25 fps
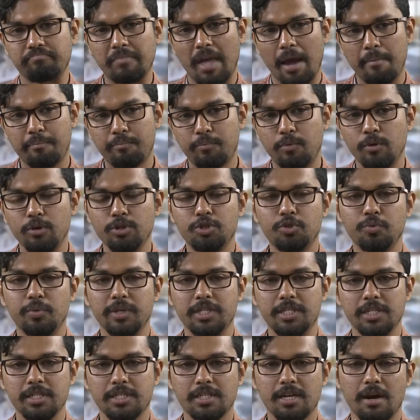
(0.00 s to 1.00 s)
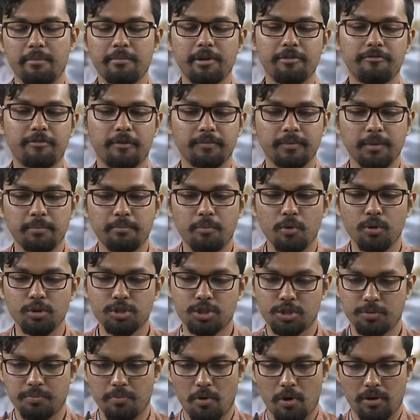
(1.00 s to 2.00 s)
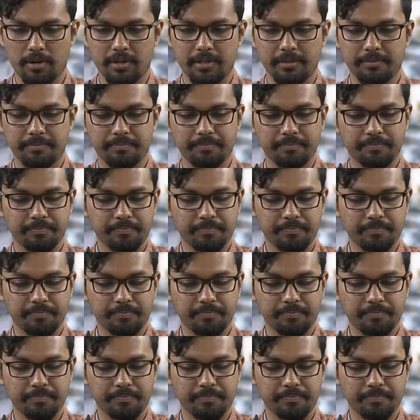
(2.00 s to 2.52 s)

approach which is coming from the postmodern.